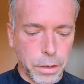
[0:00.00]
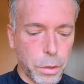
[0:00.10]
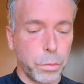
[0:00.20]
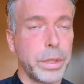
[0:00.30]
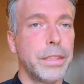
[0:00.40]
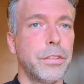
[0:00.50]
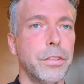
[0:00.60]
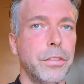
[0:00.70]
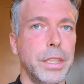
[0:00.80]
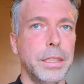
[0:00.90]
Our
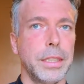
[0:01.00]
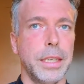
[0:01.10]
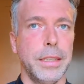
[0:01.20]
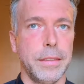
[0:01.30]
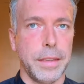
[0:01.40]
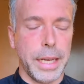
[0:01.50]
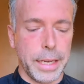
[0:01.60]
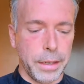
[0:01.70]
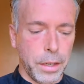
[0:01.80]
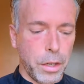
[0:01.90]
research indicates that.